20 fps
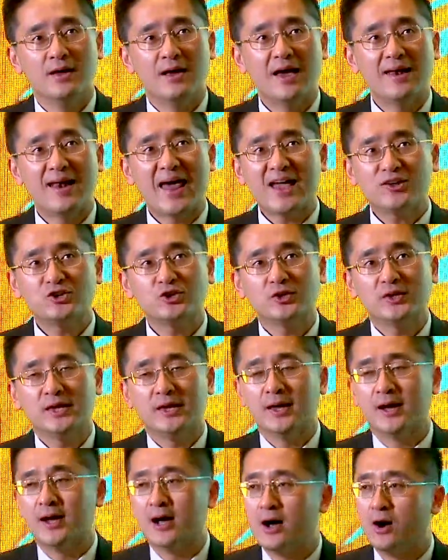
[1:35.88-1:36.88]
And
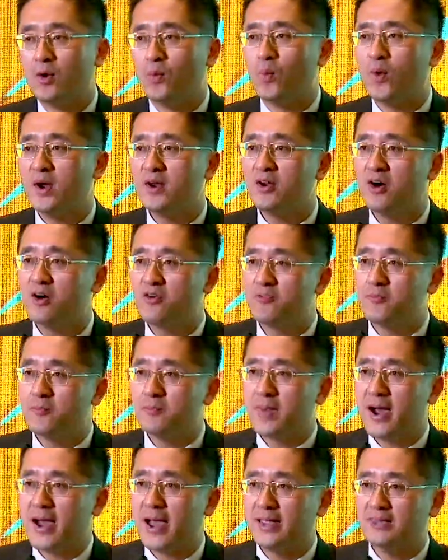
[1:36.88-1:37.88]
actually, uh, one of
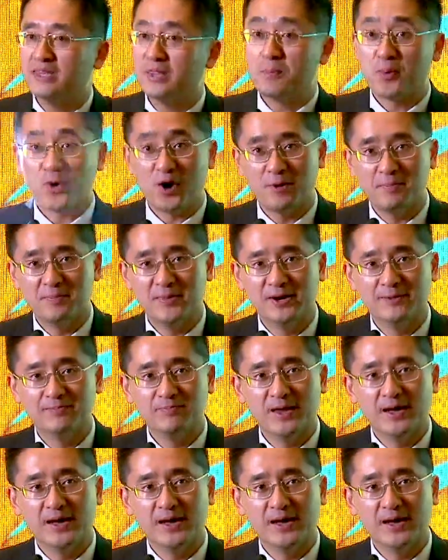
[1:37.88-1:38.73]
my department,